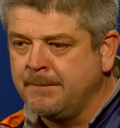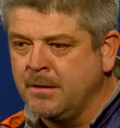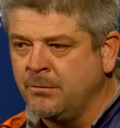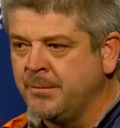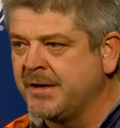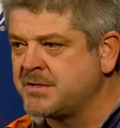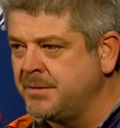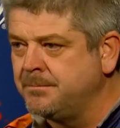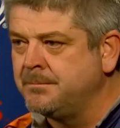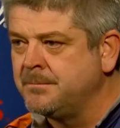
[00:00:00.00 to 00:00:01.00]
you know, we'll make
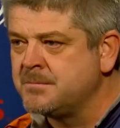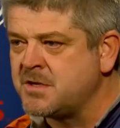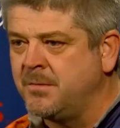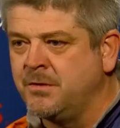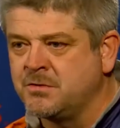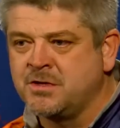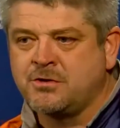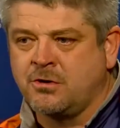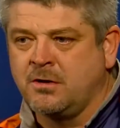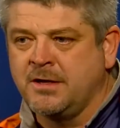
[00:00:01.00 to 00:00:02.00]
some of those
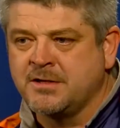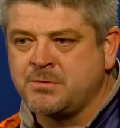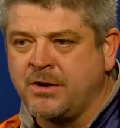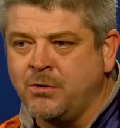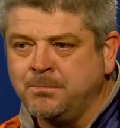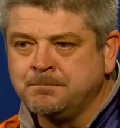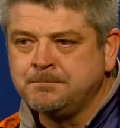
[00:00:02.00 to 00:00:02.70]
internally as we go.